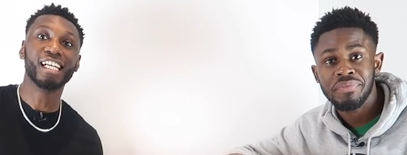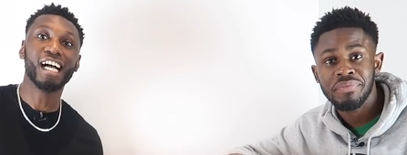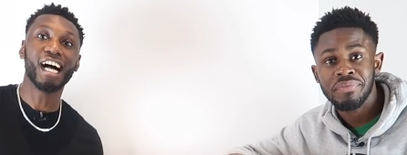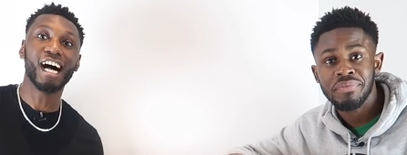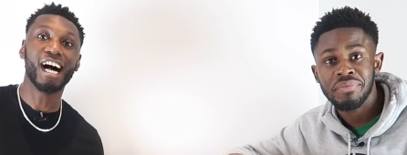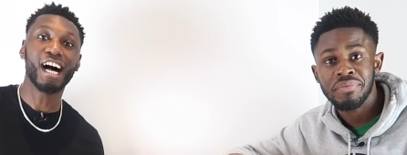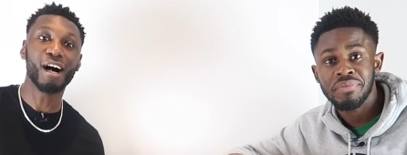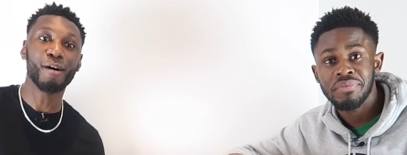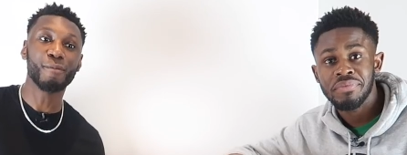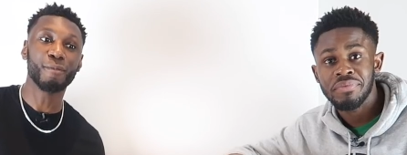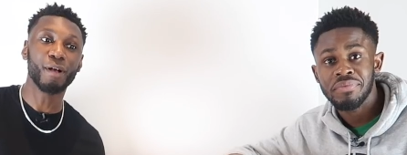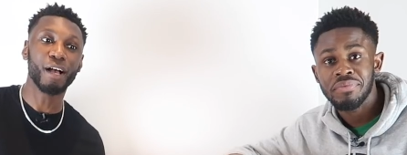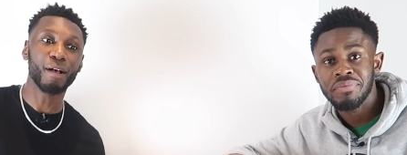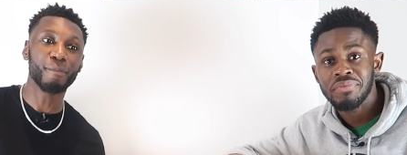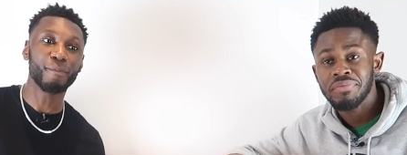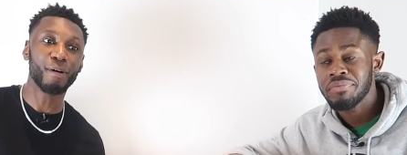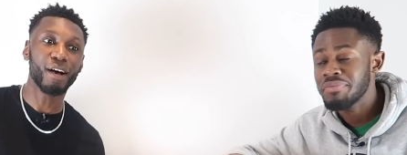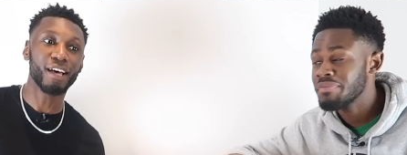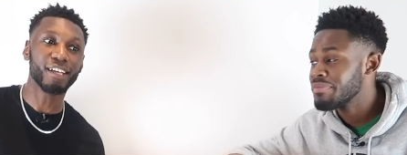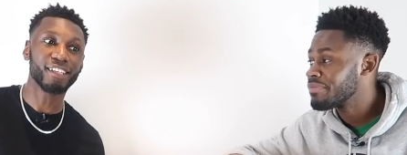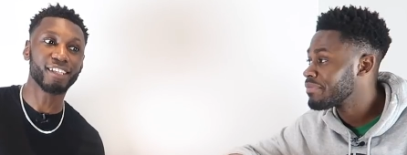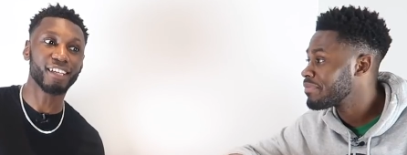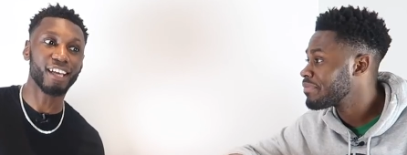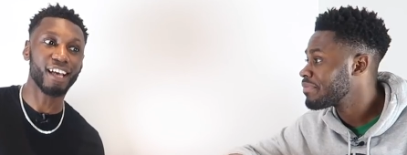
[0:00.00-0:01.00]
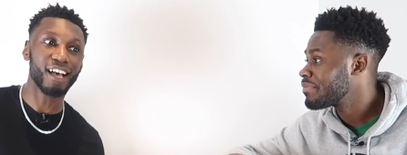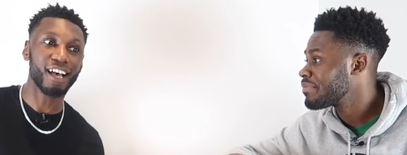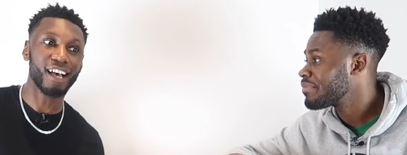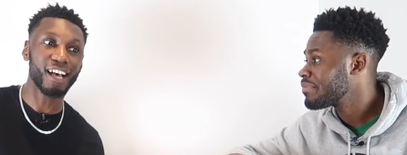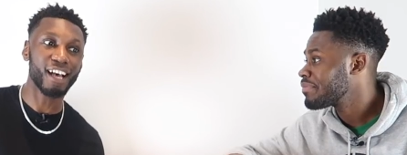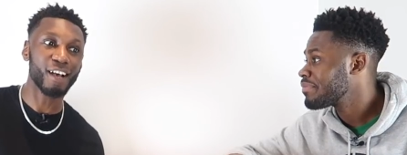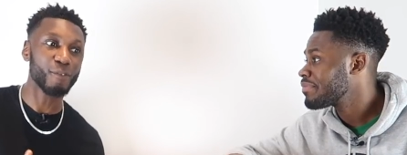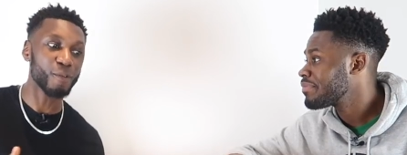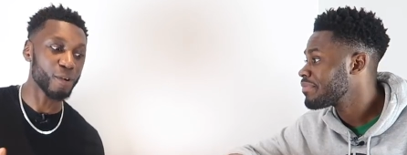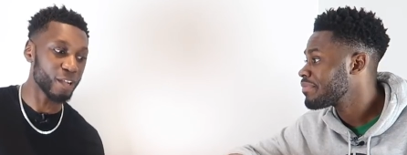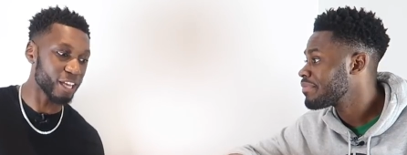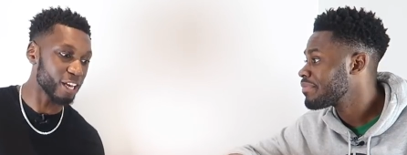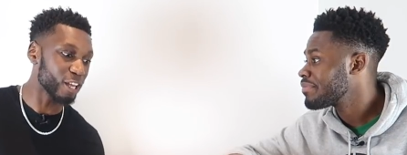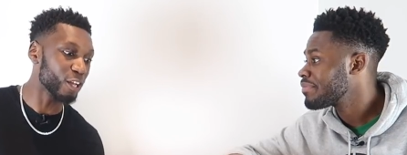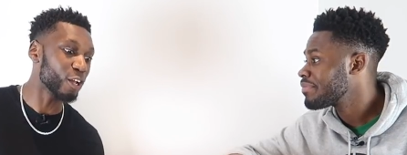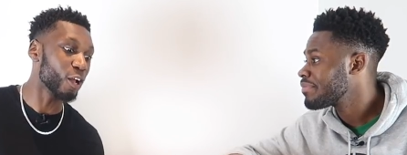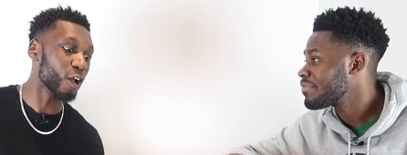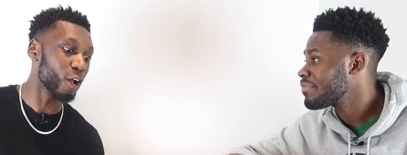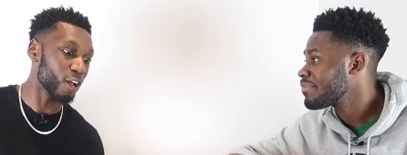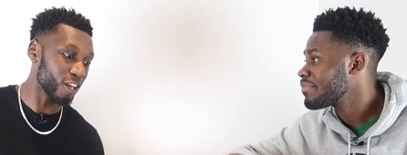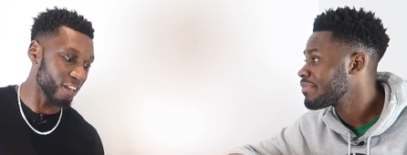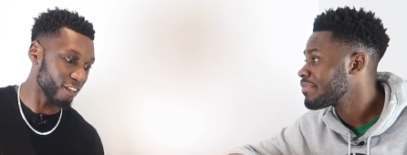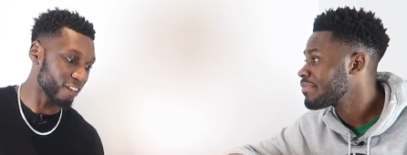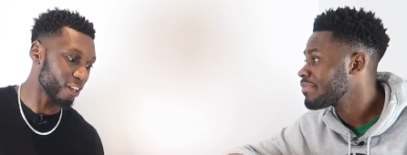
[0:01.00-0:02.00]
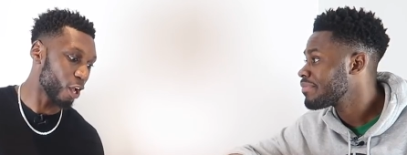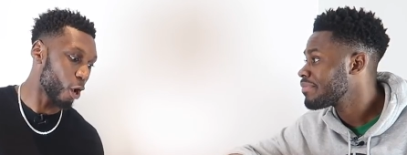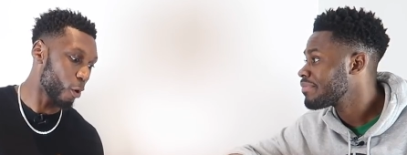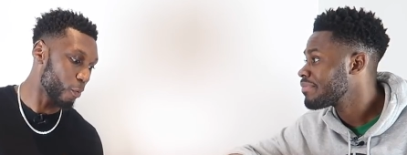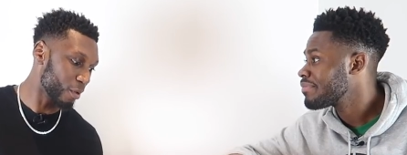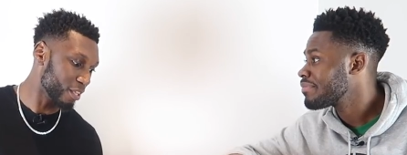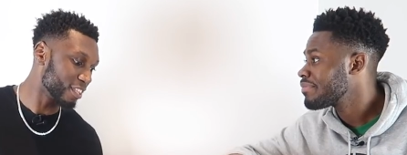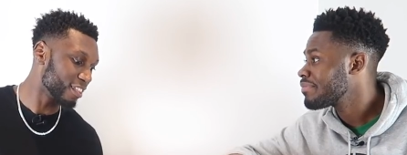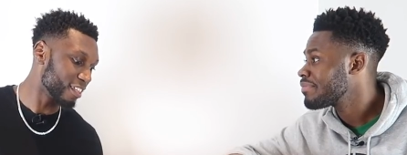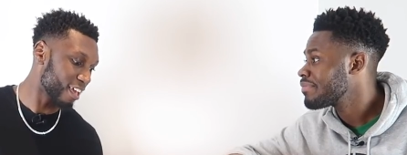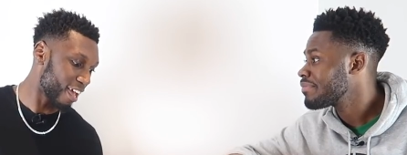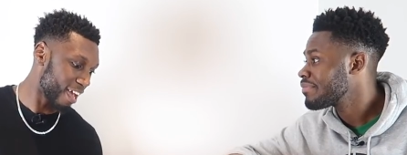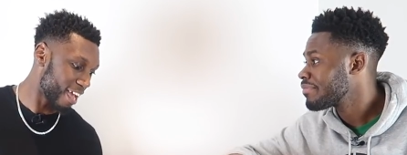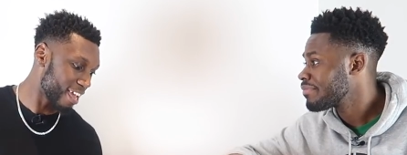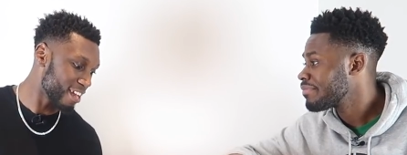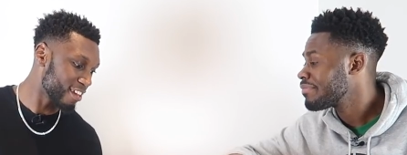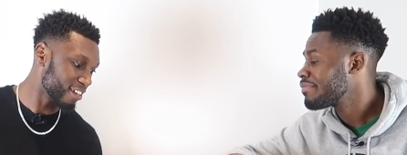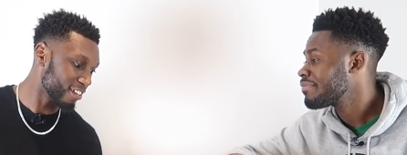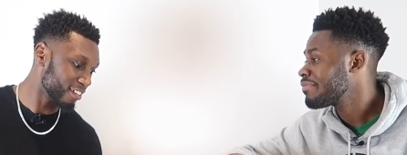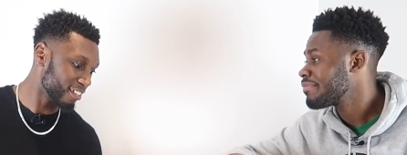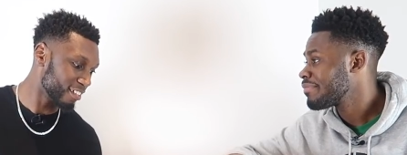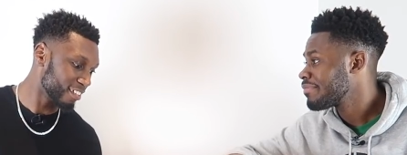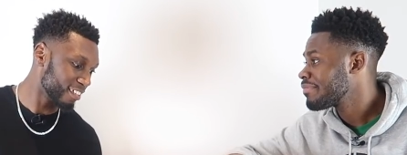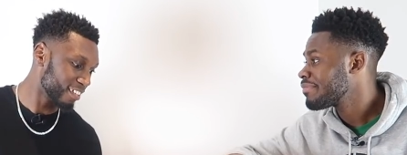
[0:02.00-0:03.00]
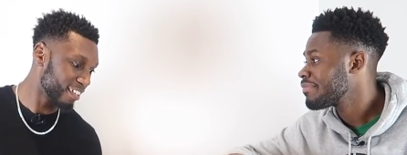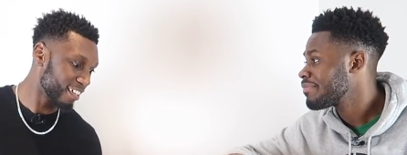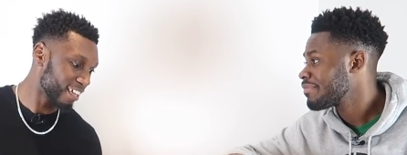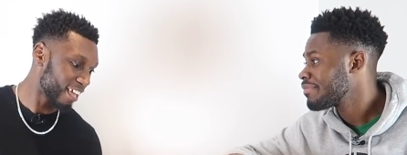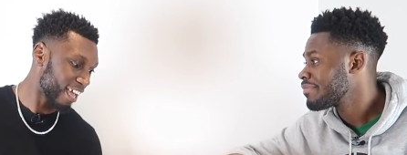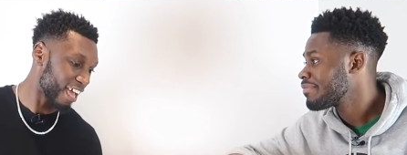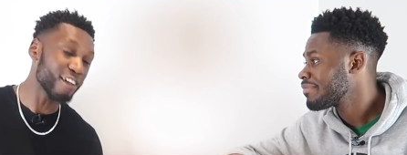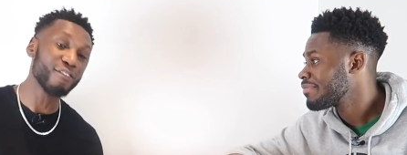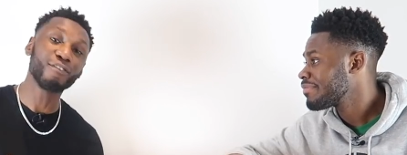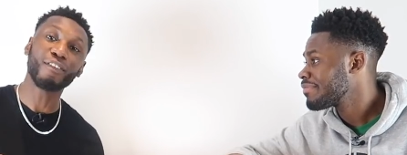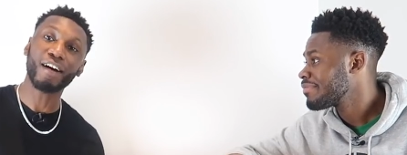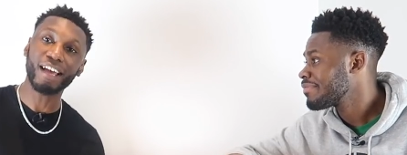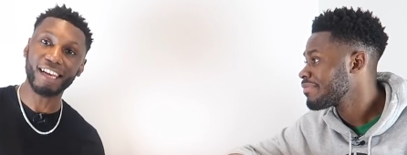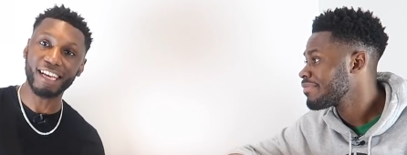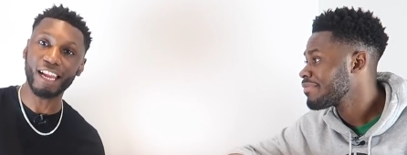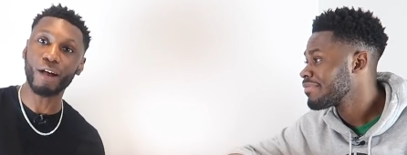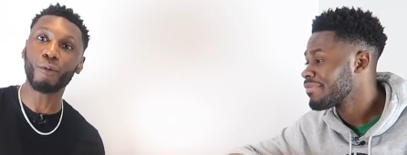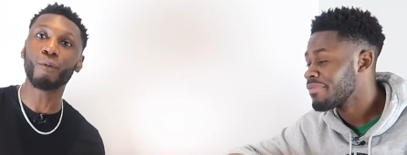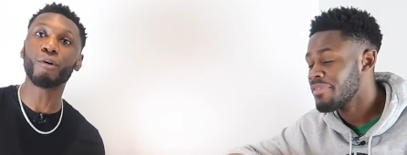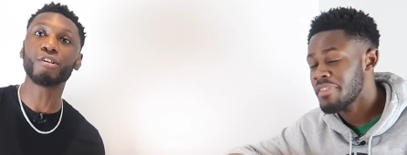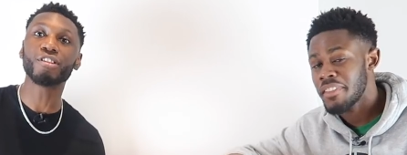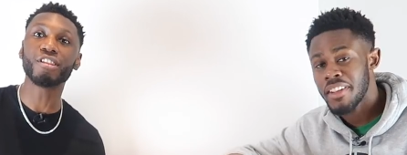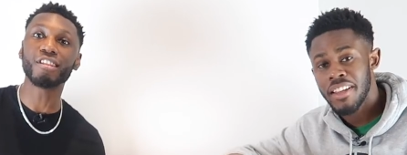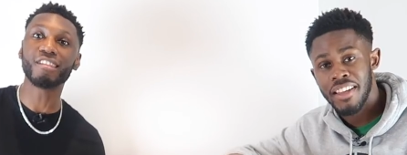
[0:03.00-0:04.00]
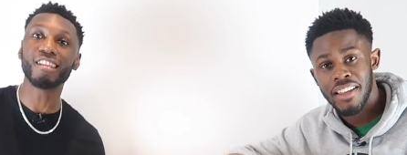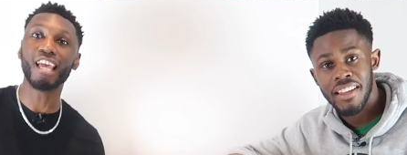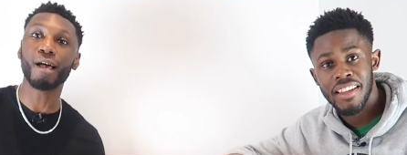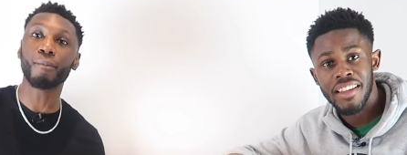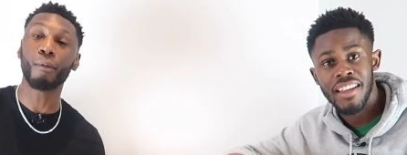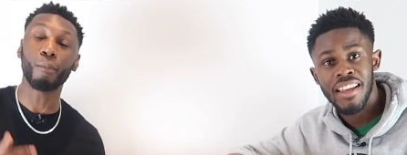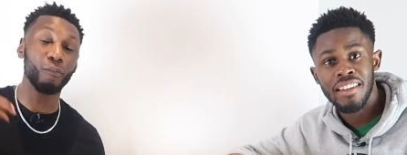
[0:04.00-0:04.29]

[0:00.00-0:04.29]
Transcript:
Speaker 1: Um, but uh, we're going to go inside and find out what's inside.